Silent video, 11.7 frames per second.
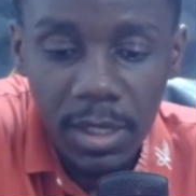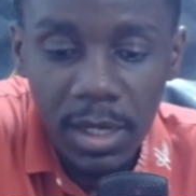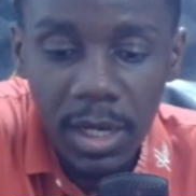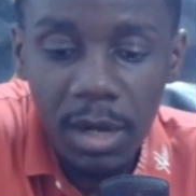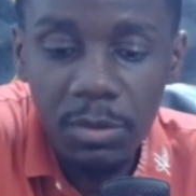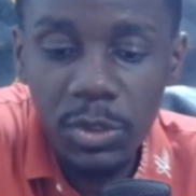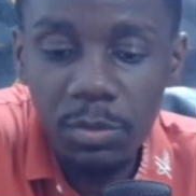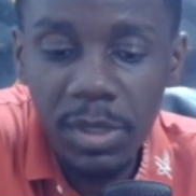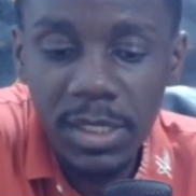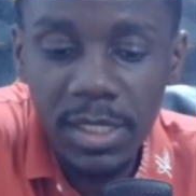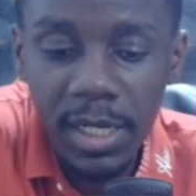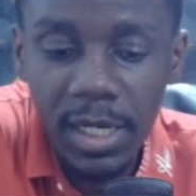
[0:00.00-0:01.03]
How do you
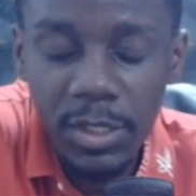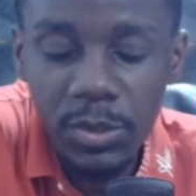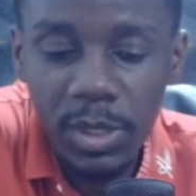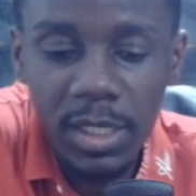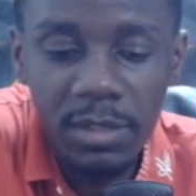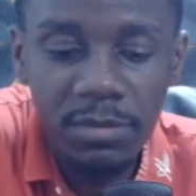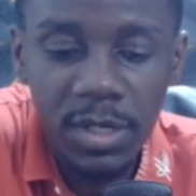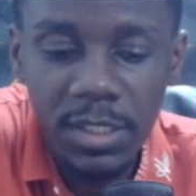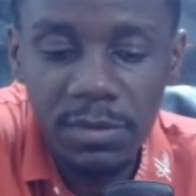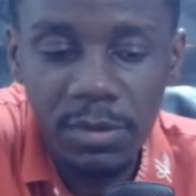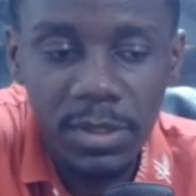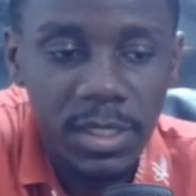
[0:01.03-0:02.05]
bench Garnacho and leave
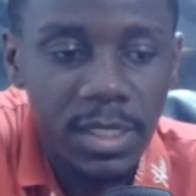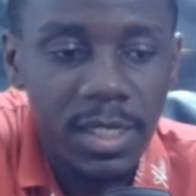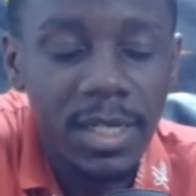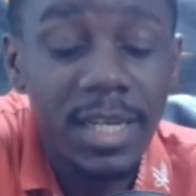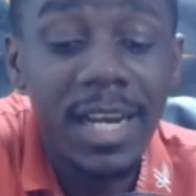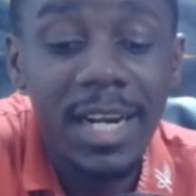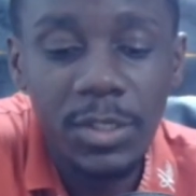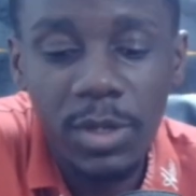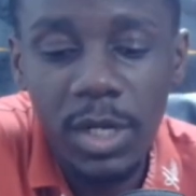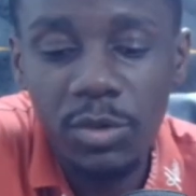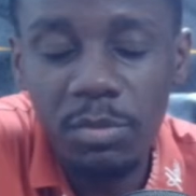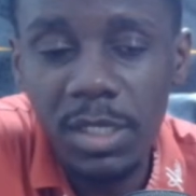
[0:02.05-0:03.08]
Rashford? Garnacho
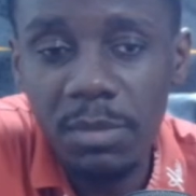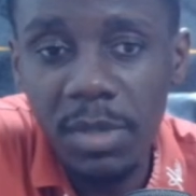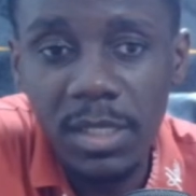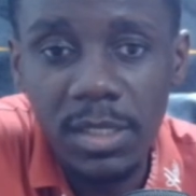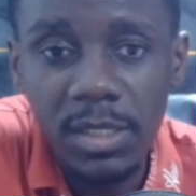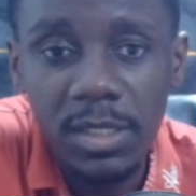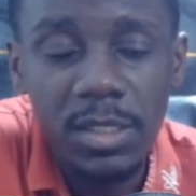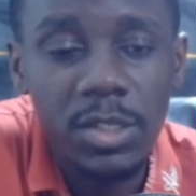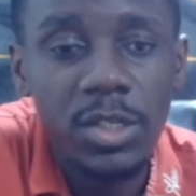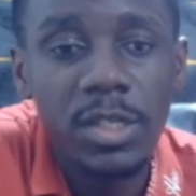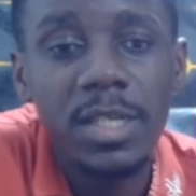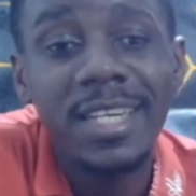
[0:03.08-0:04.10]
had to be benched.
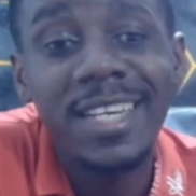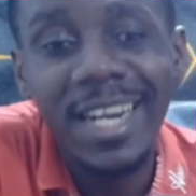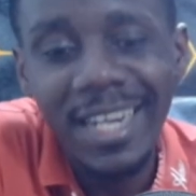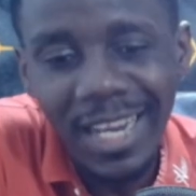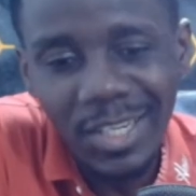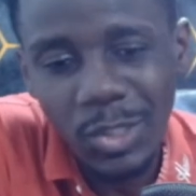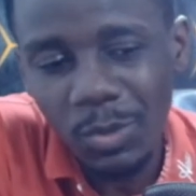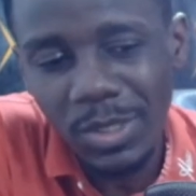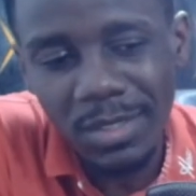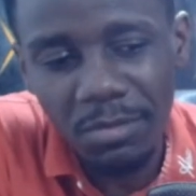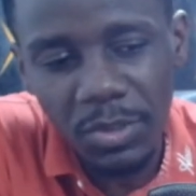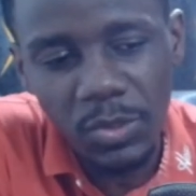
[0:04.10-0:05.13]
Garnacho was
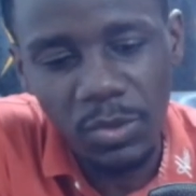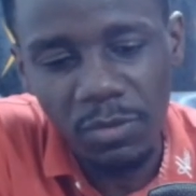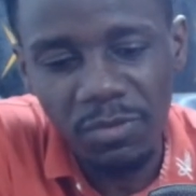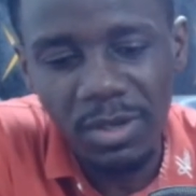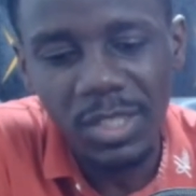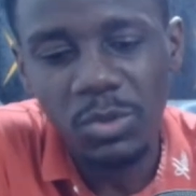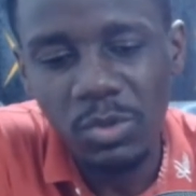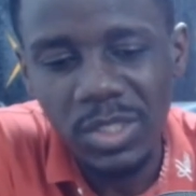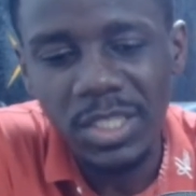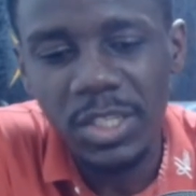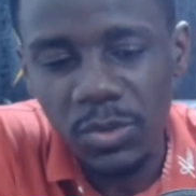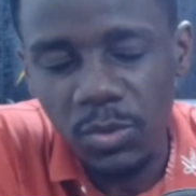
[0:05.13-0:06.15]
the reason for us
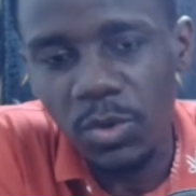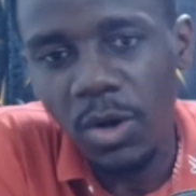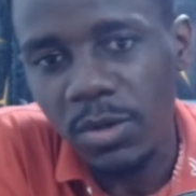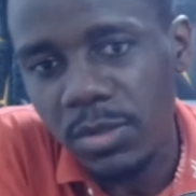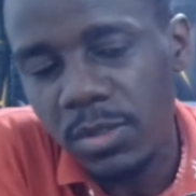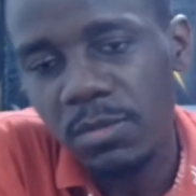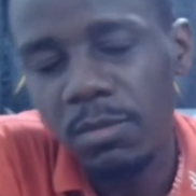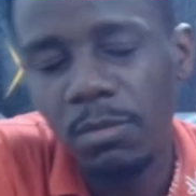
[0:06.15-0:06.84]
conceding 2 goals.